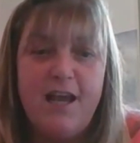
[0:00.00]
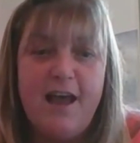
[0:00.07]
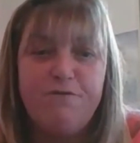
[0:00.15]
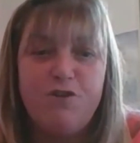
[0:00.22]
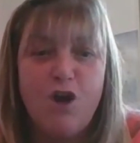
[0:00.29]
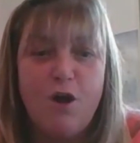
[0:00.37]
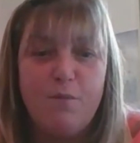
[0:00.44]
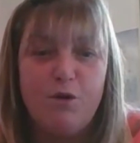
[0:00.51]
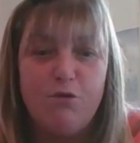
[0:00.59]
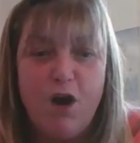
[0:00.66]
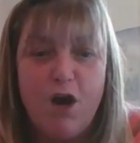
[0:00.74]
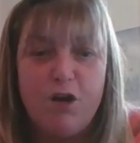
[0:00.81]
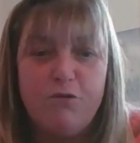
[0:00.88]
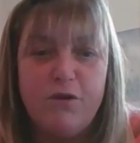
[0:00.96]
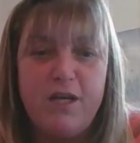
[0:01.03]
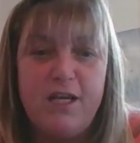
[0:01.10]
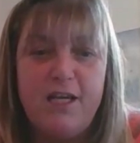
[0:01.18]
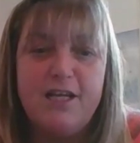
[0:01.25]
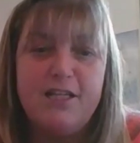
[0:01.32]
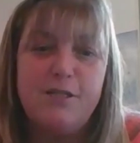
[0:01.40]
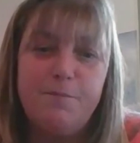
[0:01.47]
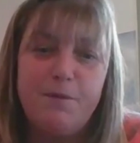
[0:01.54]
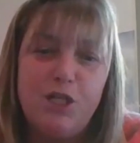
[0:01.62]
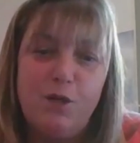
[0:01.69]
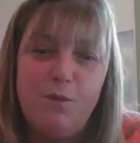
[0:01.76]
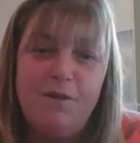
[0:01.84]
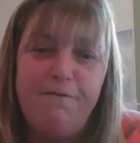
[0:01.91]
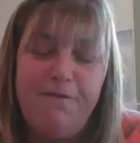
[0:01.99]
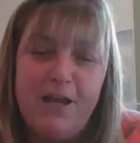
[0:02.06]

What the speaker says: have camaraderie, especially with